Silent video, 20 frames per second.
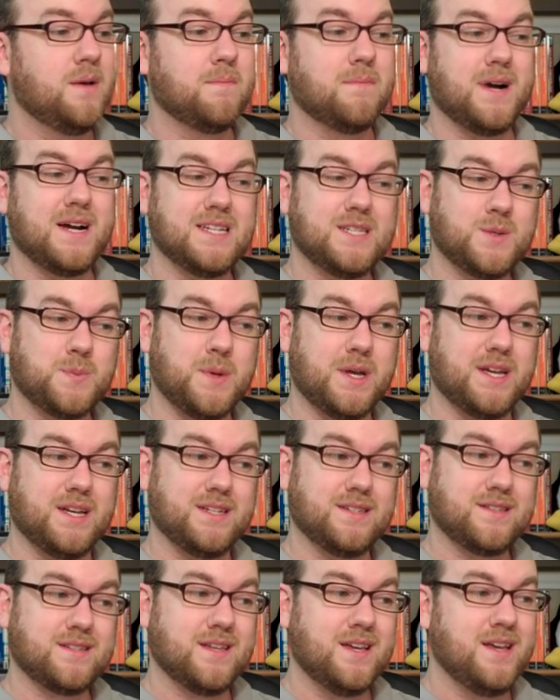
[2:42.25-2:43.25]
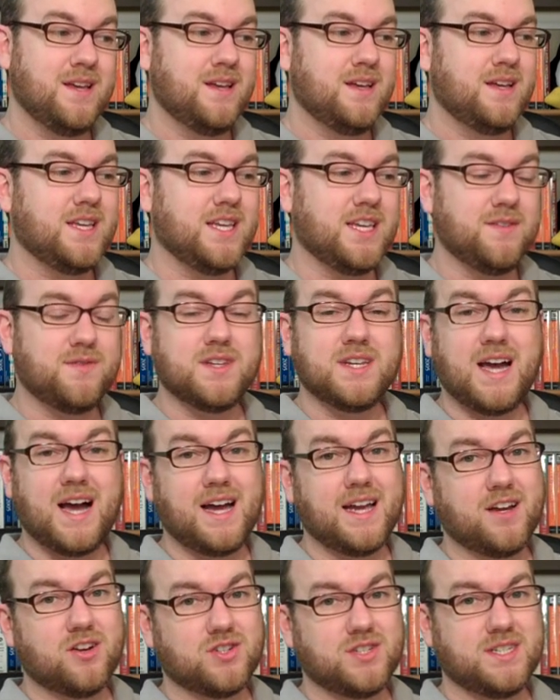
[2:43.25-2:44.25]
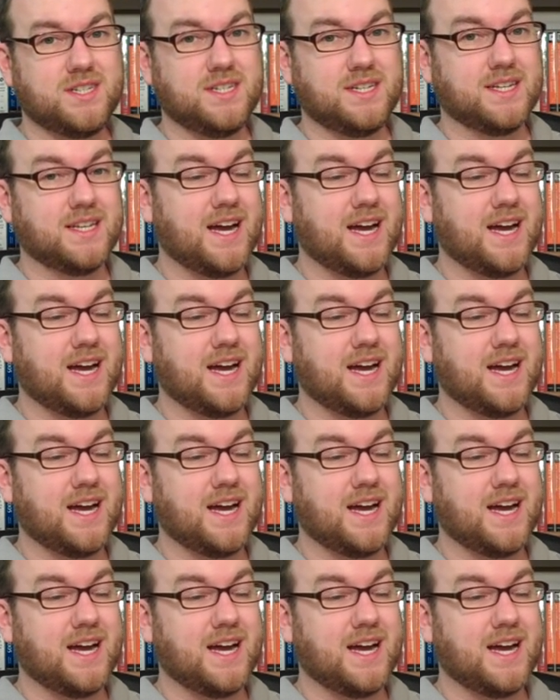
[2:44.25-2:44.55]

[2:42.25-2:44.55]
MySpace, even IRC.